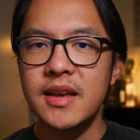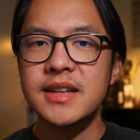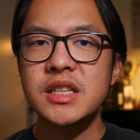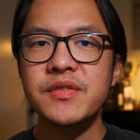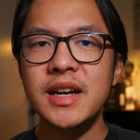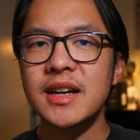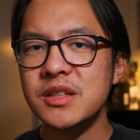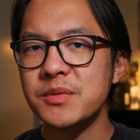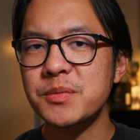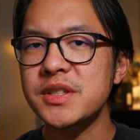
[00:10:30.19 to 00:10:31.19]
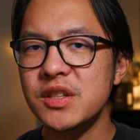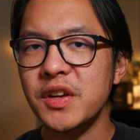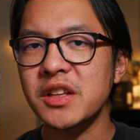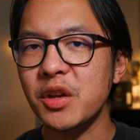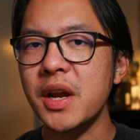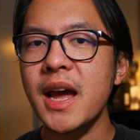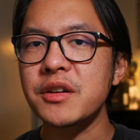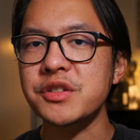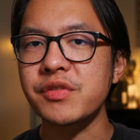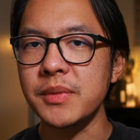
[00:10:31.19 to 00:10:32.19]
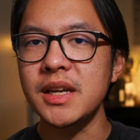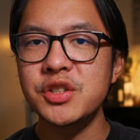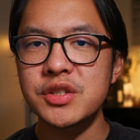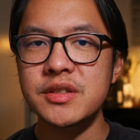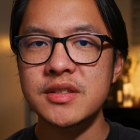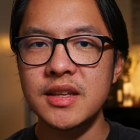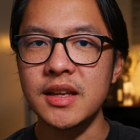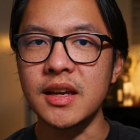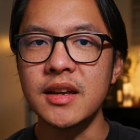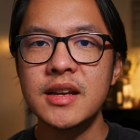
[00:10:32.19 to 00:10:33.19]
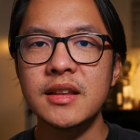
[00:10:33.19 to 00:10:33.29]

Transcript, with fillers: It's even got some specific locales from each city,